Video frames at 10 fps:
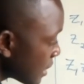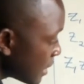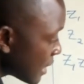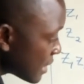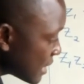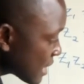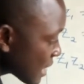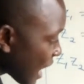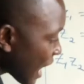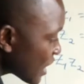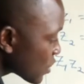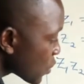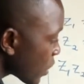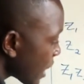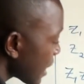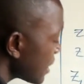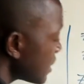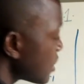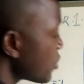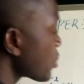then this I squared
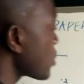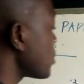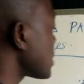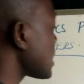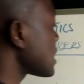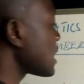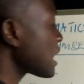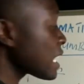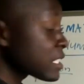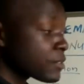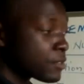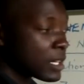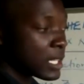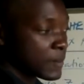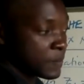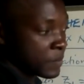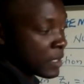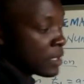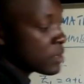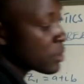produces a -1,
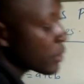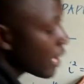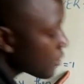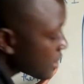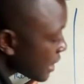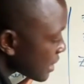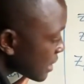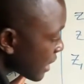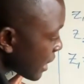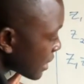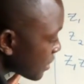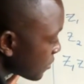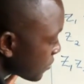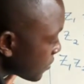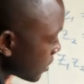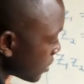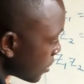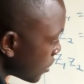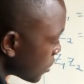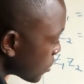so we have it as -2,
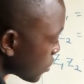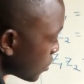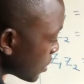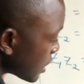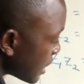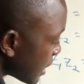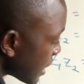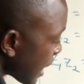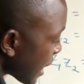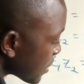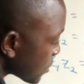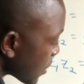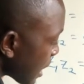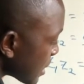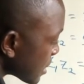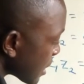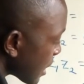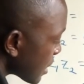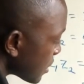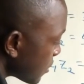then I squared is
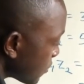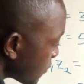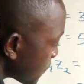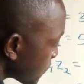-1,